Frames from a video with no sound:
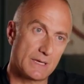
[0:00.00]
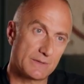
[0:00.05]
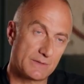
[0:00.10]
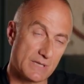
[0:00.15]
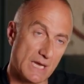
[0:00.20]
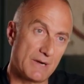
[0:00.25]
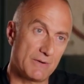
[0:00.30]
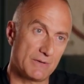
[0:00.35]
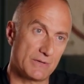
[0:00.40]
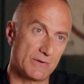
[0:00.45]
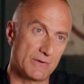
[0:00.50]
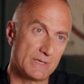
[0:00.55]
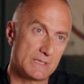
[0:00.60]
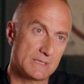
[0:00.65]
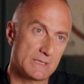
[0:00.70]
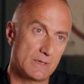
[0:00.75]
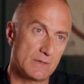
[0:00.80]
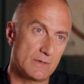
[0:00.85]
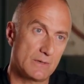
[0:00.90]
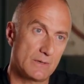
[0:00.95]

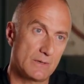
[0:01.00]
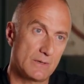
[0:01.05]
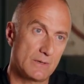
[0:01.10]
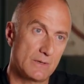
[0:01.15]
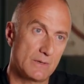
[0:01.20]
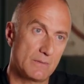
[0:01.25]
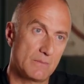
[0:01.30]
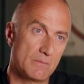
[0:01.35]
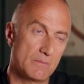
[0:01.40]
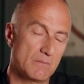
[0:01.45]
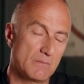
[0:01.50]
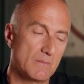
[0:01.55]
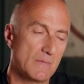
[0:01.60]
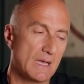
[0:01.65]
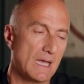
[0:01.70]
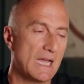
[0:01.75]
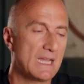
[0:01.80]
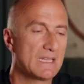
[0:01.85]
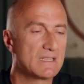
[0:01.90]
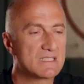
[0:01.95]
territories
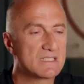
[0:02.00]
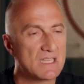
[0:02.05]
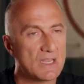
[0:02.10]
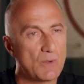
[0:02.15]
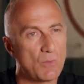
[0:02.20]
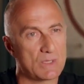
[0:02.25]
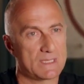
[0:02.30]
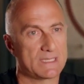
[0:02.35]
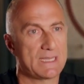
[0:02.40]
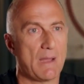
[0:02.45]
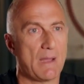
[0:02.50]
and see what's